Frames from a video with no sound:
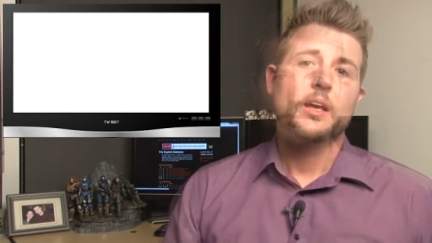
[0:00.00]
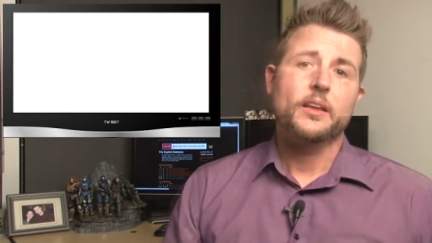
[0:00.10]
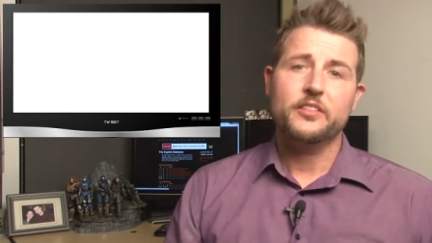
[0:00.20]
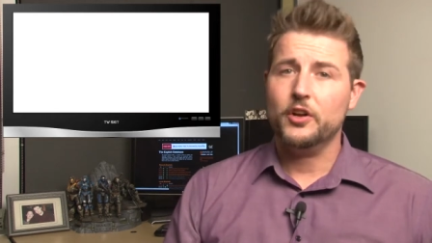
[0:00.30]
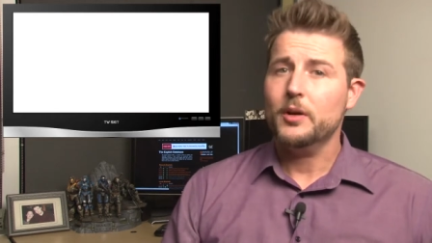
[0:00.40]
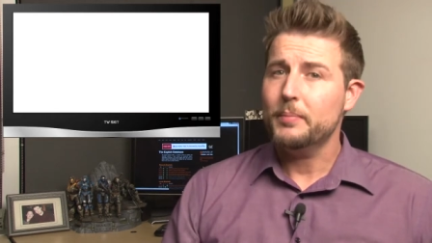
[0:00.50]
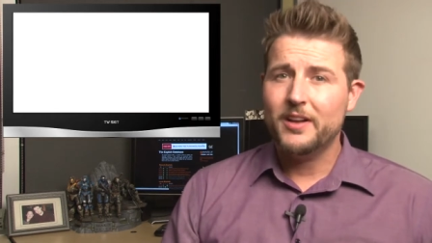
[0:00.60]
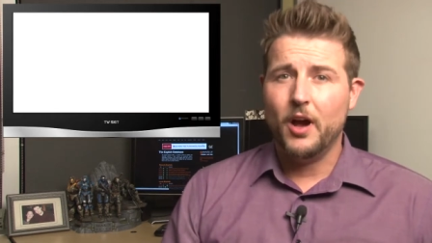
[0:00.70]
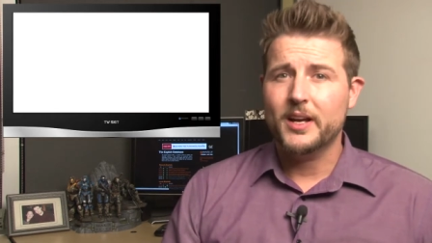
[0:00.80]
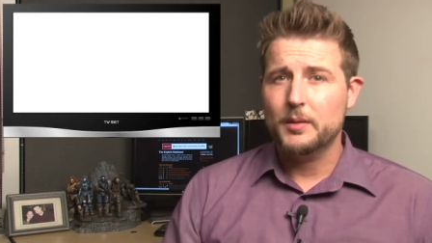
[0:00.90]
Let's start by
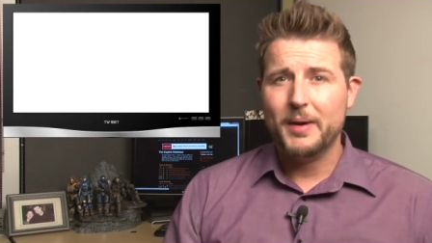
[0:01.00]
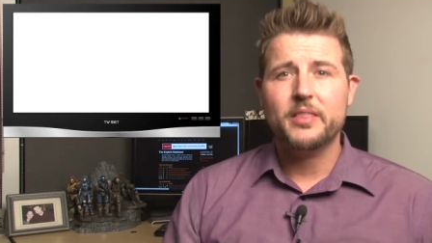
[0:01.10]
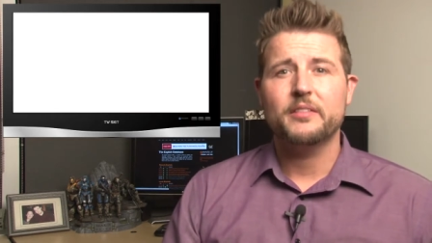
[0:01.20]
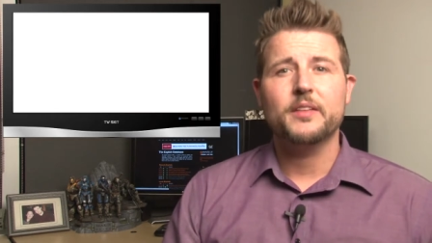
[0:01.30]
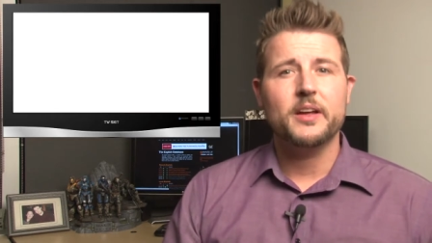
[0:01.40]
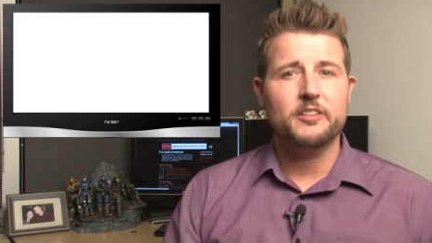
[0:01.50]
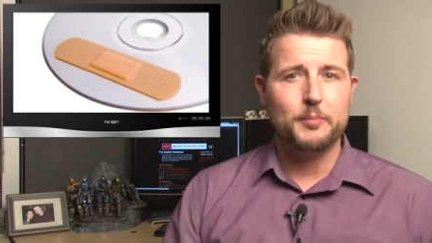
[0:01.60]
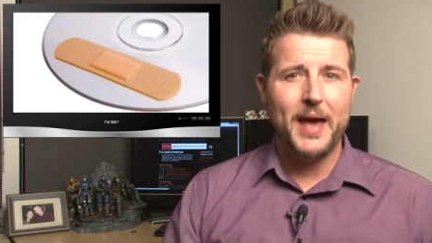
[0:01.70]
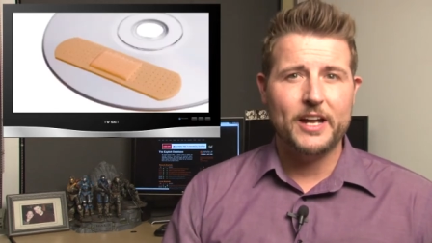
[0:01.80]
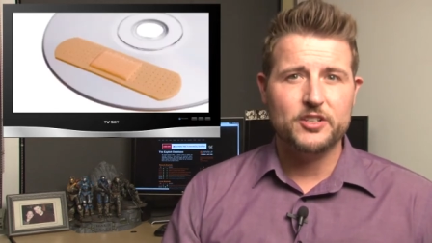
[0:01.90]
talking about the flood
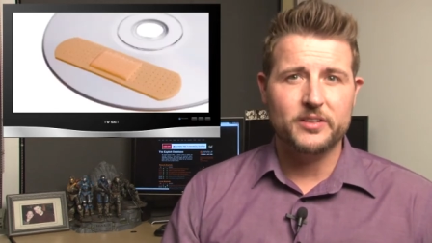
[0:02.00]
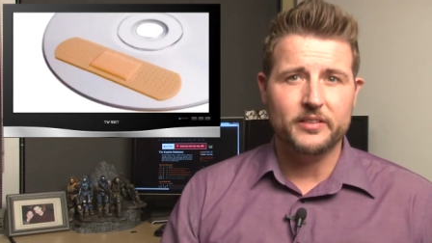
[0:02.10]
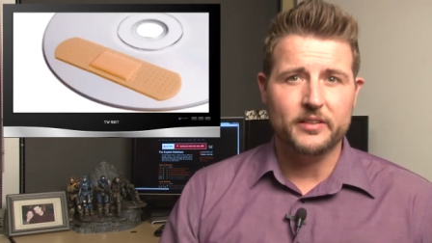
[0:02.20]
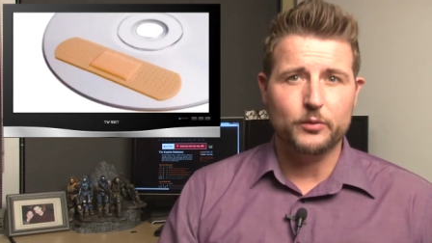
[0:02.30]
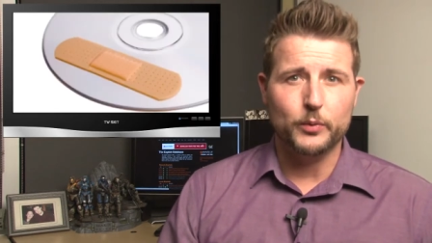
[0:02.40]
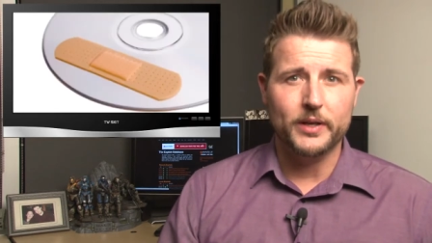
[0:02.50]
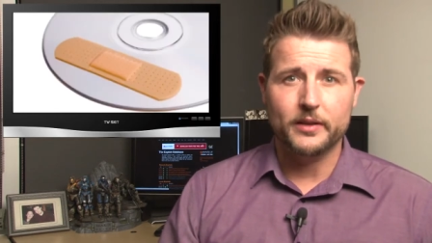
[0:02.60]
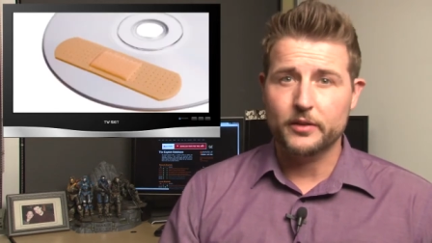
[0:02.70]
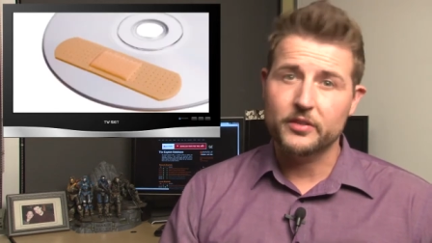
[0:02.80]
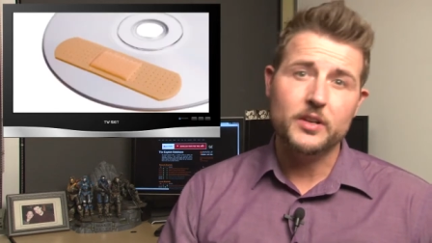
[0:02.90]
of patches this week.
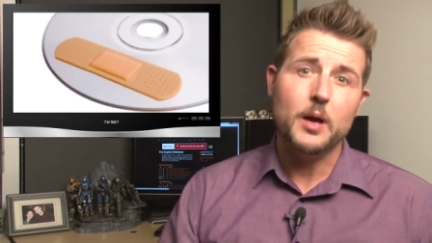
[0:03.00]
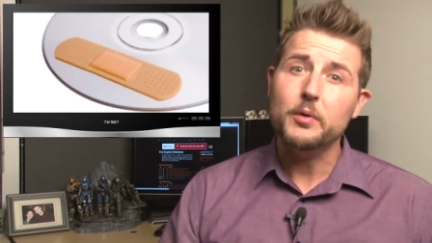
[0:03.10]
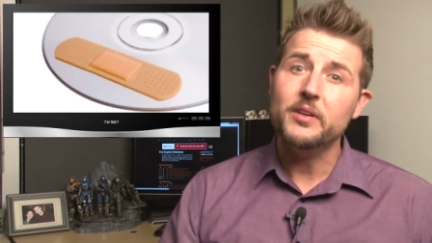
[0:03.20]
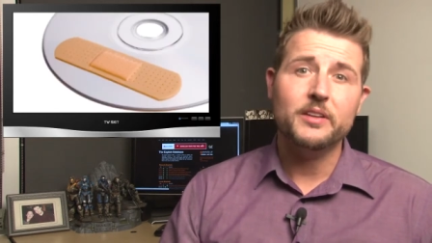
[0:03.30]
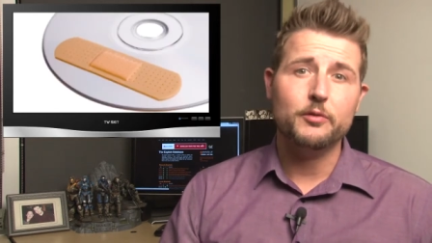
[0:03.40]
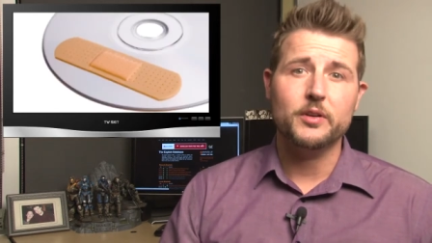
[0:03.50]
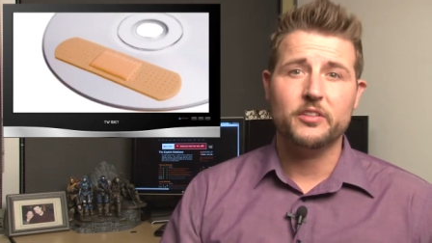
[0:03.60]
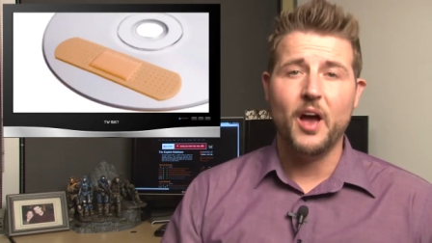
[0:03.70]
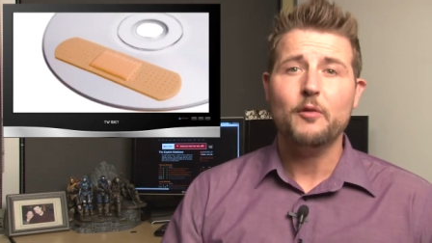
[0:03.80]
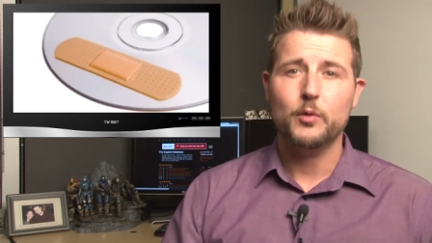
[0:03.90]
There's a number of different
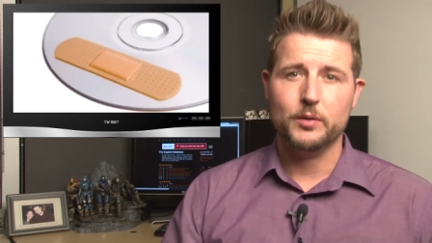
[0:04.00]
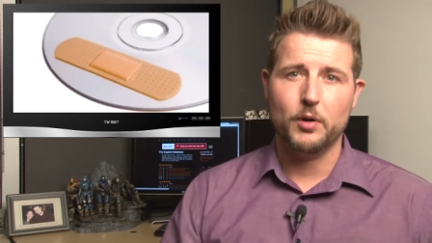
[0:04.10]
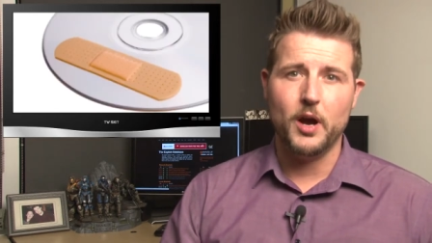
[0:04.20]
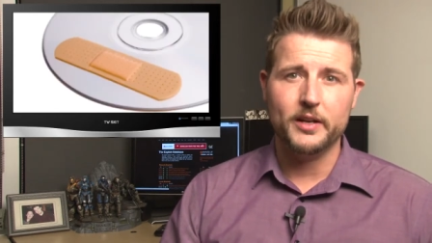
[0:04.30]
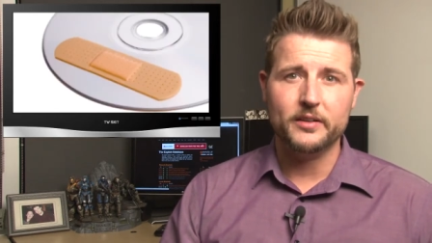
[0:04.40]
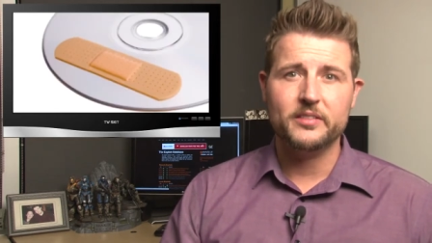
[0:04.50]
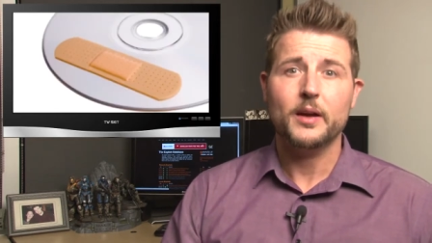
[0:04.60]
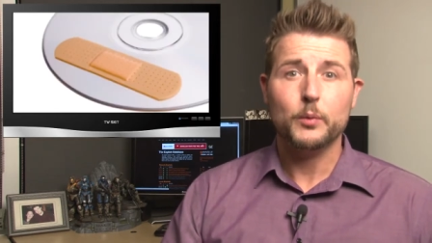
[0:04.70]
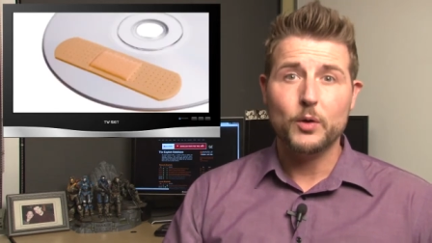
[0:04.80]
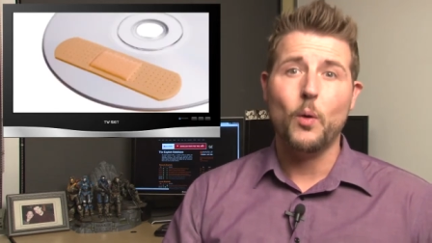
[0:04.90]
software products
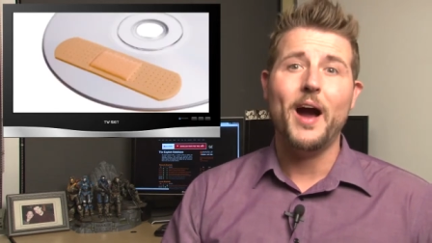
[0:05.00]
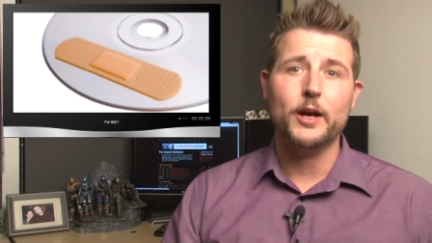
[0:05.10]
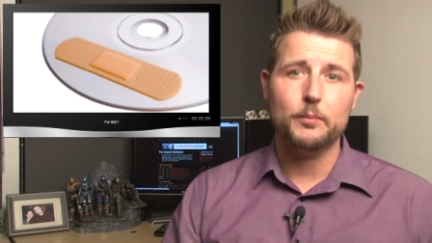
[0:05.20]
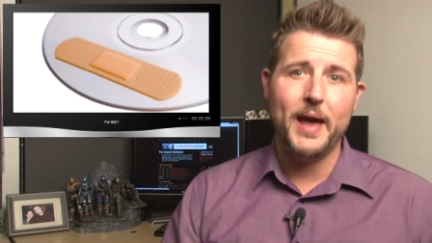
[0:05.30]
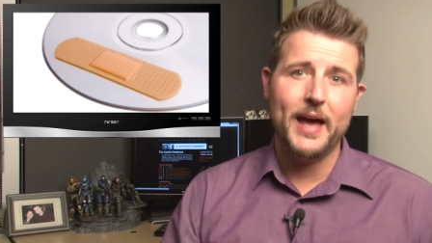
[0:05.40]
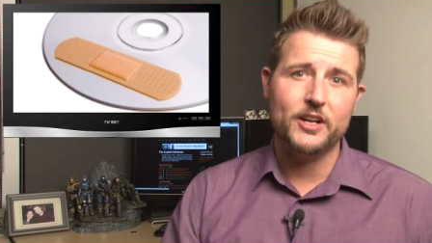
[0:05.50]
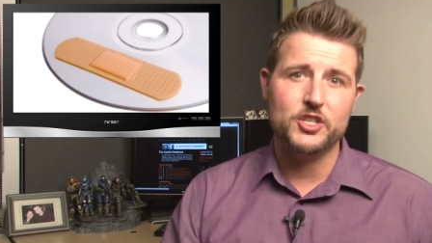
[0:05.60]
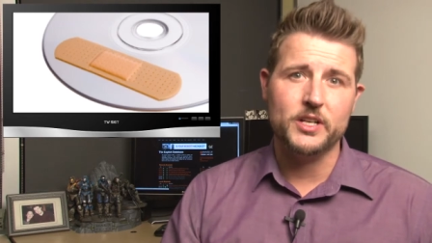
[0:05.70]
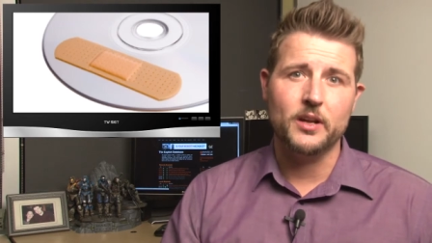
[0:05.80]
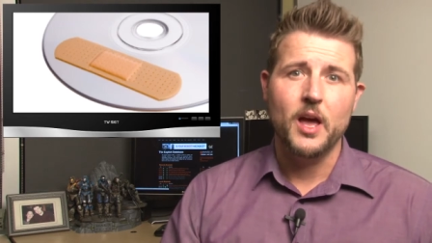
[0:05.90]
that require
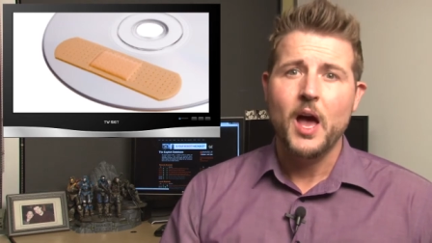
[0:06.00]
patching.